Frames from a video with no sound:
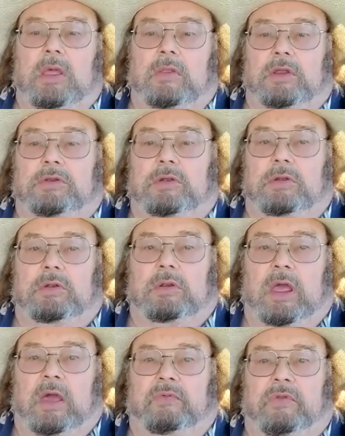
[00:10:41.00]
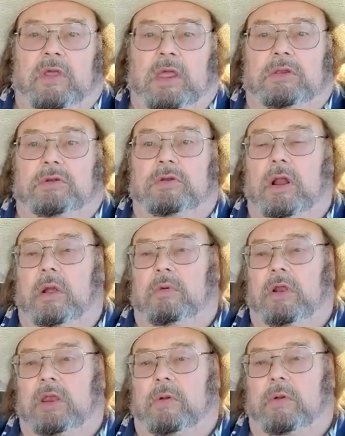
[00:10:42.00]
that you have things that you're not
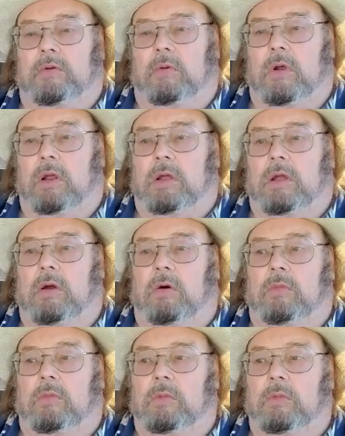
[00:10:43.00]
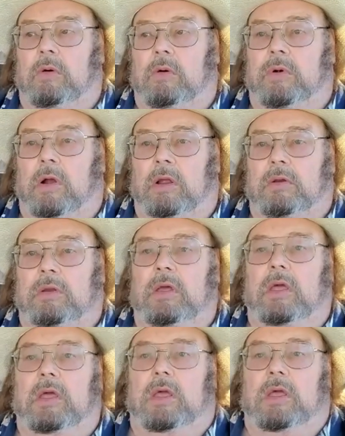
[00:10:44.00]
really supposed to work on mobile home parks
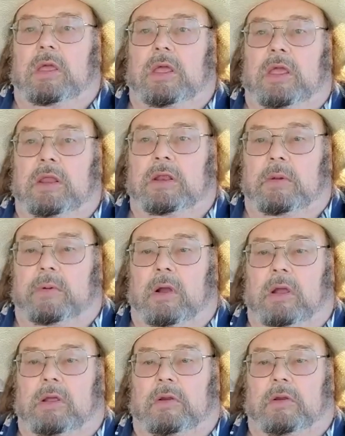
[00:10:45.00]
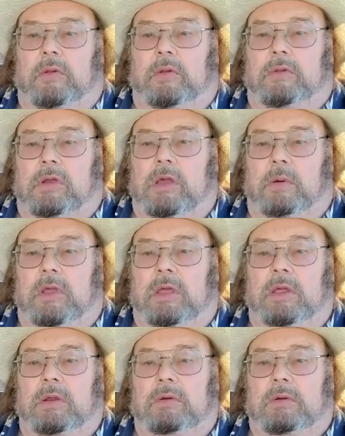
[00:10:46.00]
in the park are supposed to come
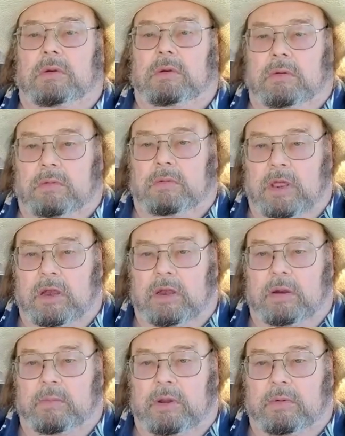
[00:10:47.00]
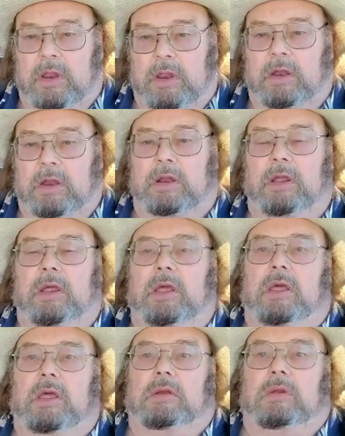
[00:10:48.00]
in ready to be rented.
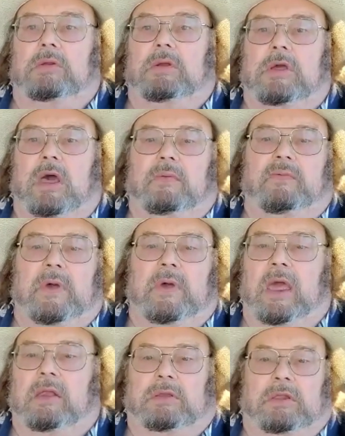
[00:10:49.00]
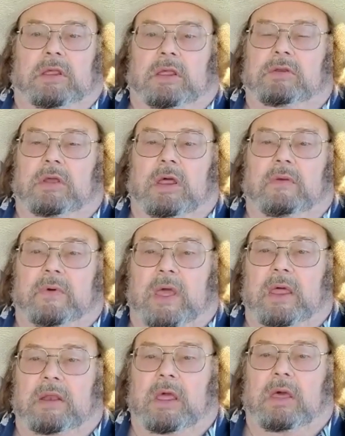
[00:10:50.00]
So you just got to ask things. You got to
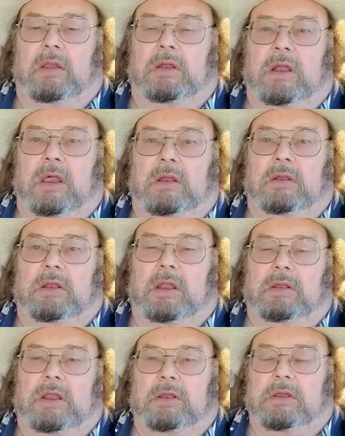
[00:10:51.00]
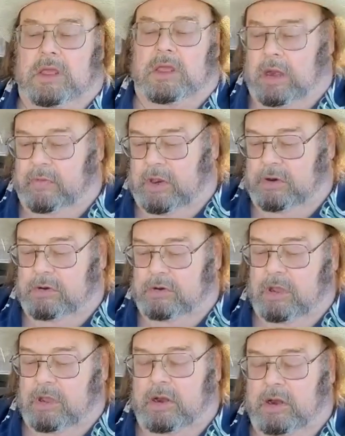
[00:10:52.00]
find out, and that's the kind of things you
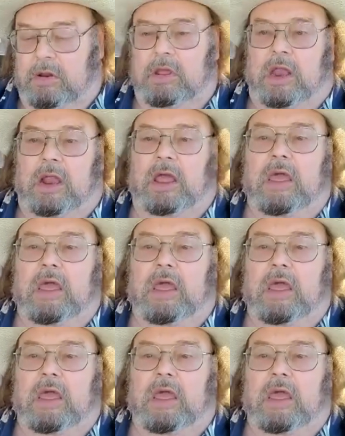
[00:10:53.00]
got to do. You got to